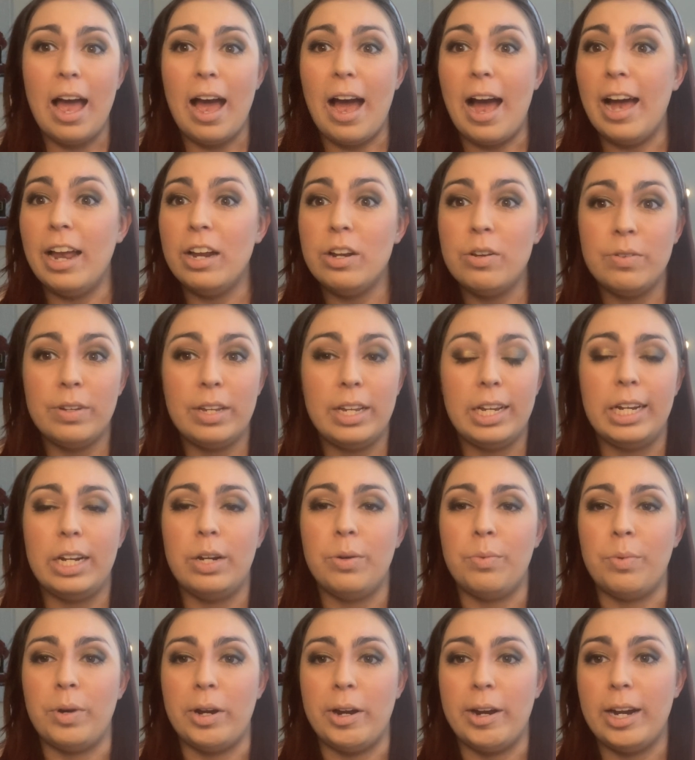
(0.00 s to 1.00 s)
I don't
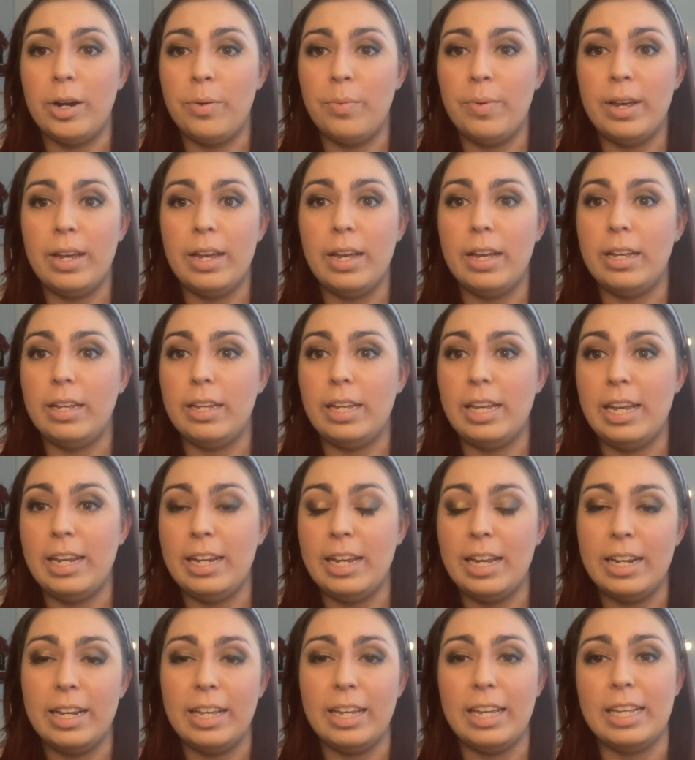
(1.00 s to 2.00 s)
care where I went, he
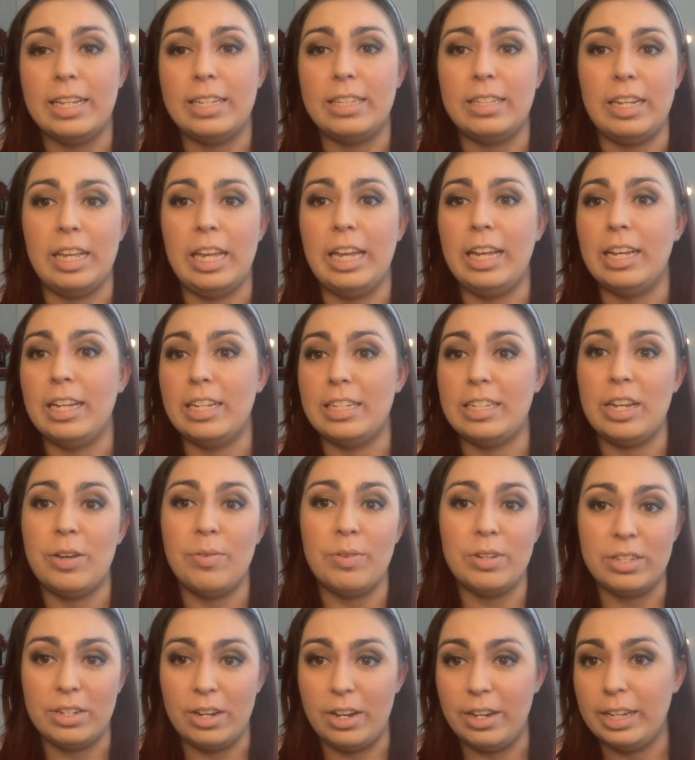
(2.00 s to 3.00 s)
needed to get seen because he
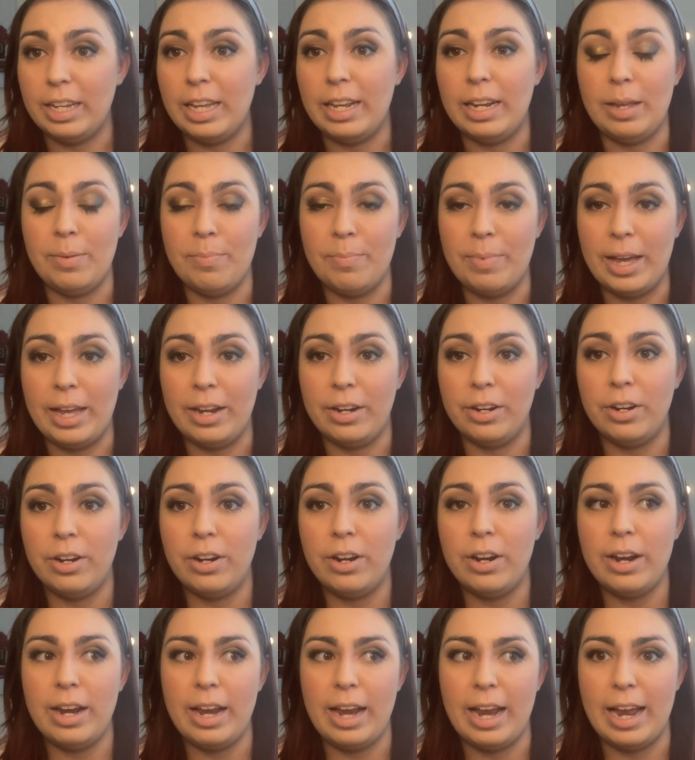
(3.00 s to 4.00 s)
was not getting
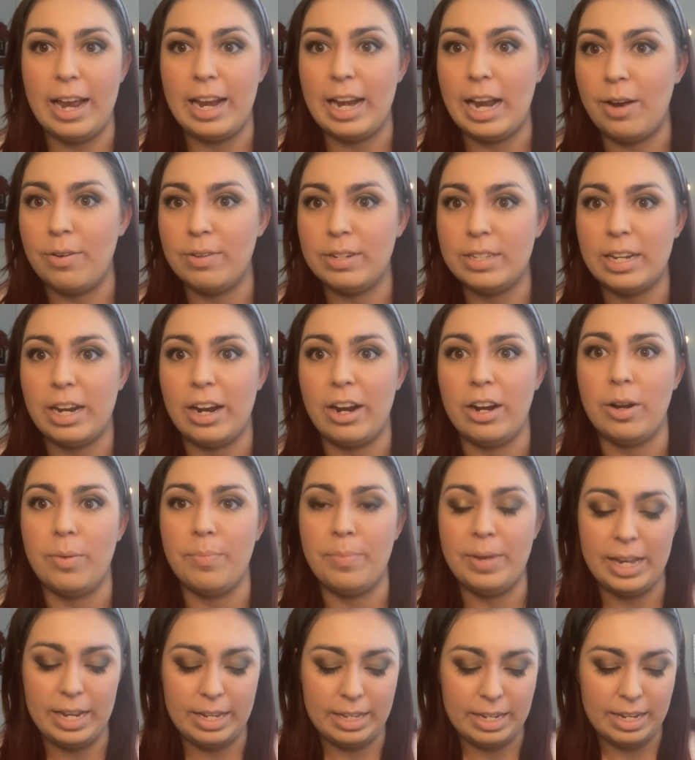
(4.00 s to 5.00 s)
better and I was tired of
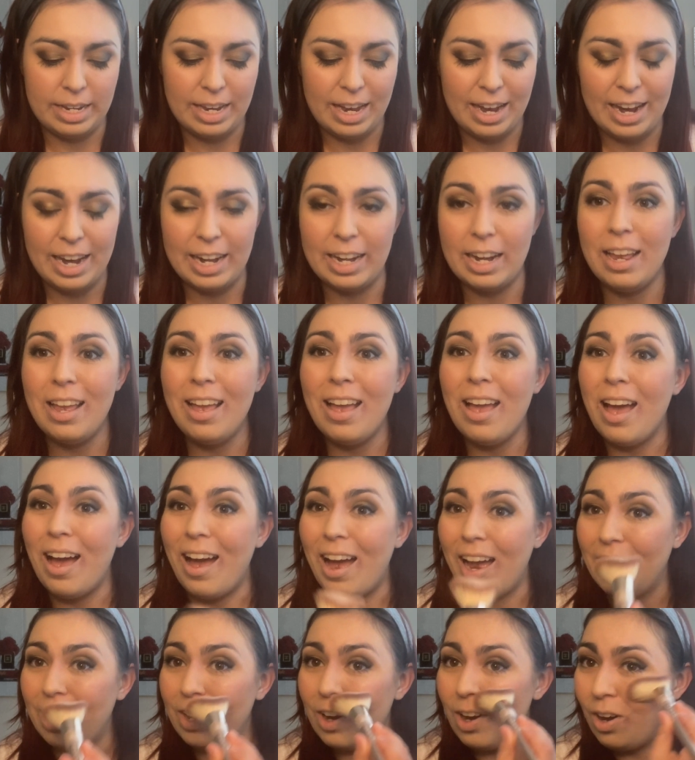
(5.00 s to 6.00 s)
being denied.
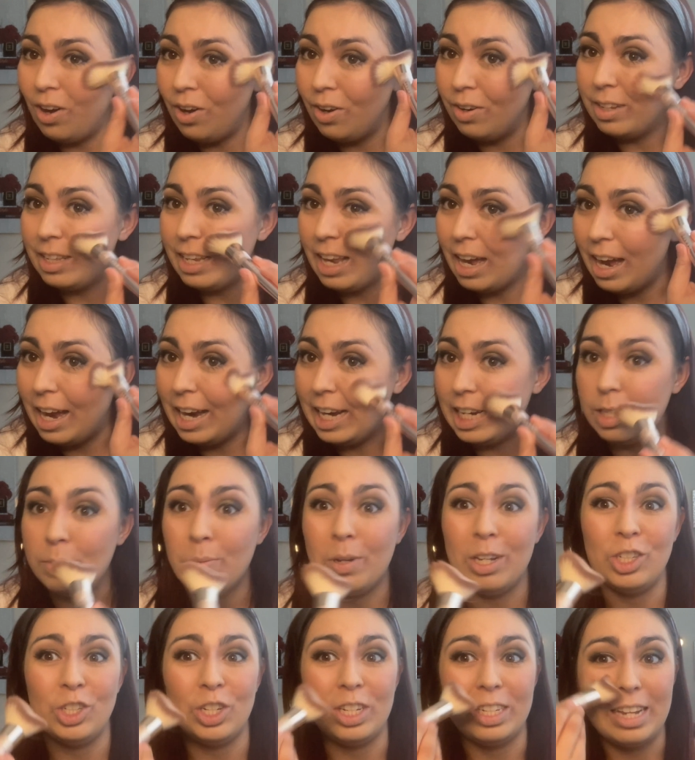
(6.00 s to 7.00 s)
I called the eye
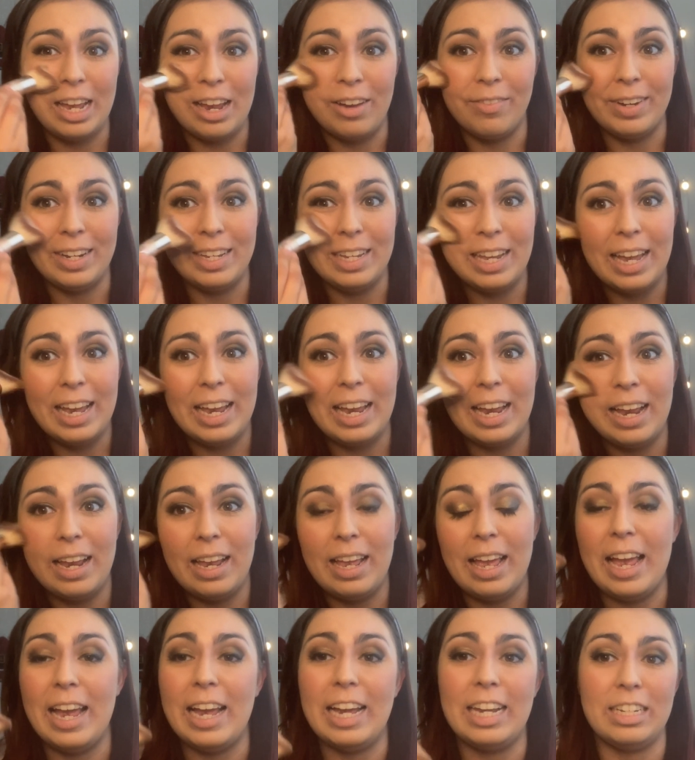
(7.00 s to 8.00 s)
specialist every day.
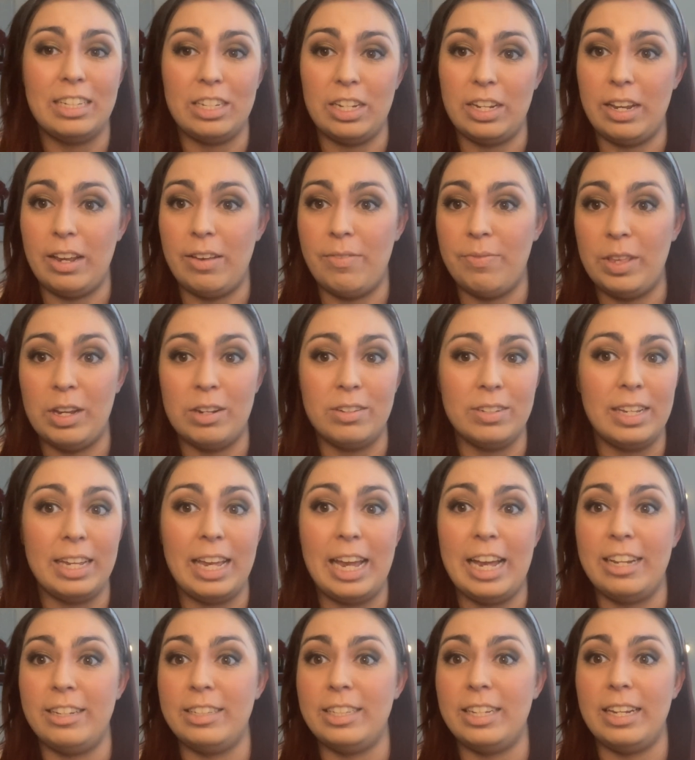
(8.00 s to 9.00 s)
Hey, if there's a
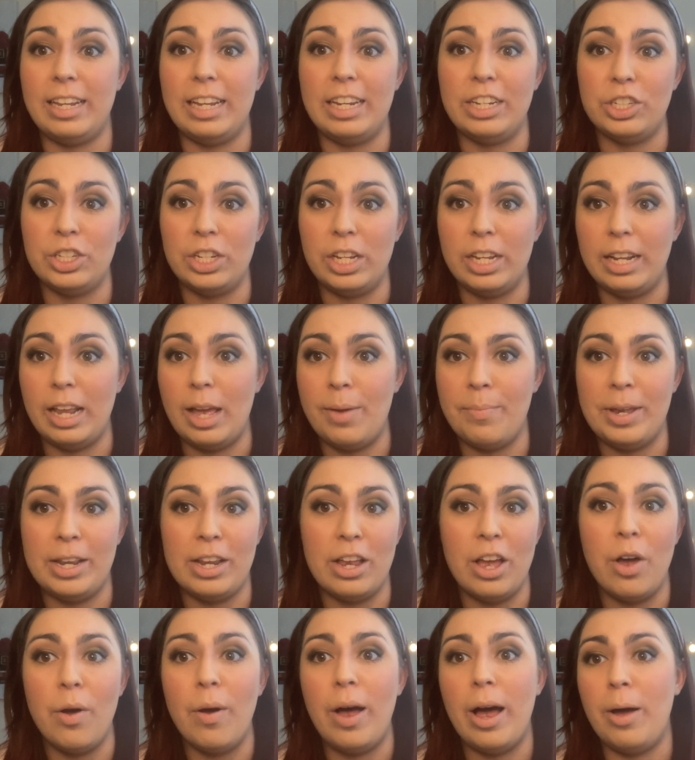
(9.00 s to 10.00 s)
cancellation, let me
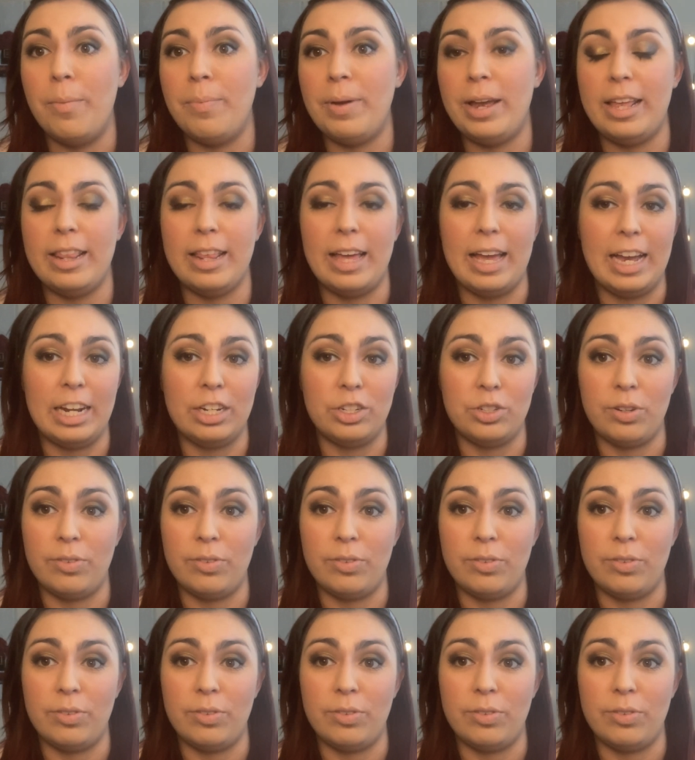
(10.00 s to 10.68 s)
know. I'll pay the extra